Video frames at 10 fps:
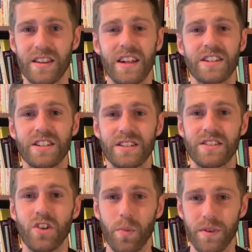that
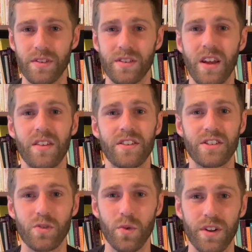Jesus opens this
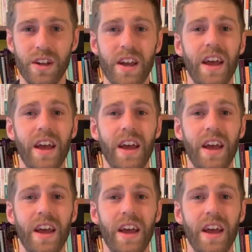story.